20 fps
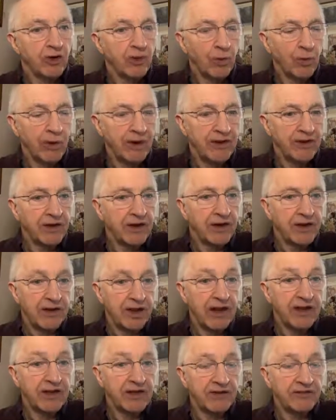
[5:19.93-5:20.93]
when
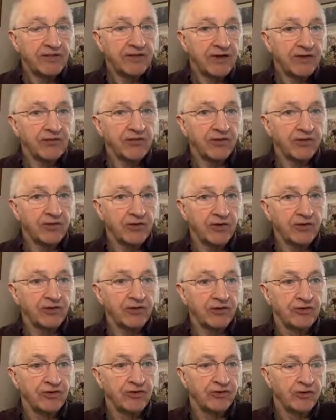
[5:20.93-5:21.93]
even after the first
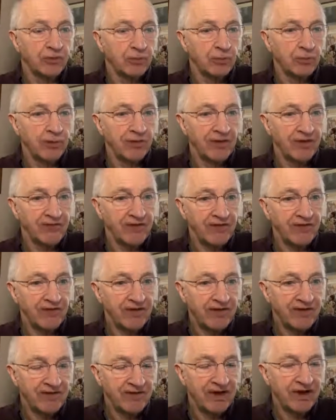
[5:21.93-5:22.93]
interview, when they've had
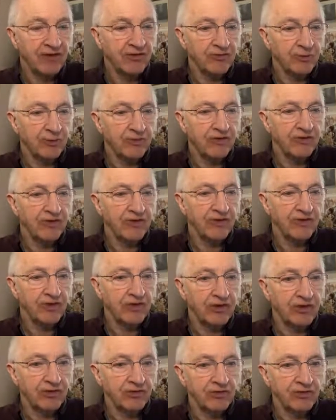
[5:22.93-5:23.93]
their doubts, when they've had
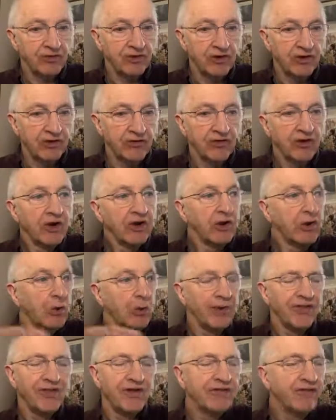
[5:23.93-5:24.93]
their concerns,
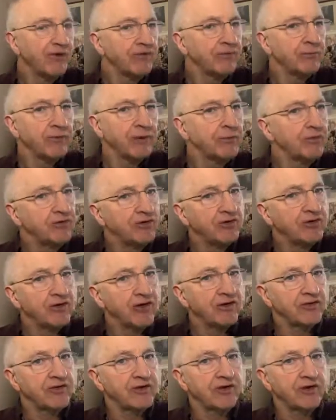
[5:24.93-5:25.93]
when they've even been
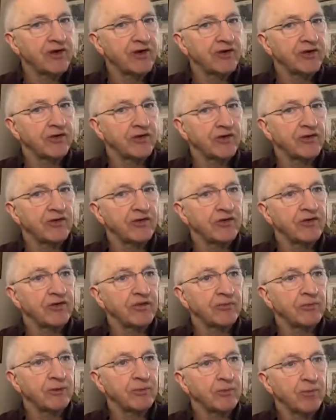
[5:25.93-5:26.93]
rejecting candidates, it
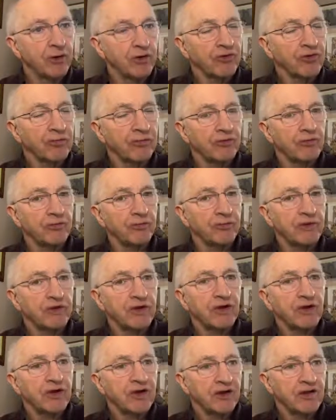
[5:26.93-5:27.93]
has been possible for
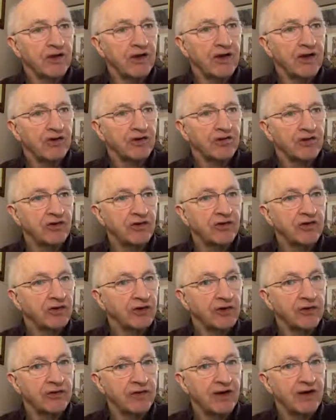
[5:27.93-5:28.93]
me to actually
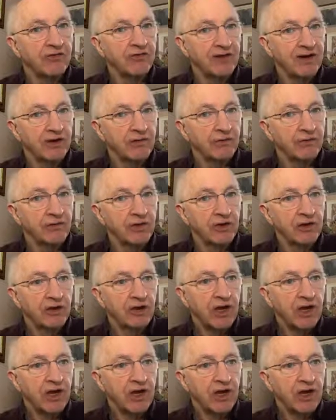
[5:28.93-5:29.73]
turn that round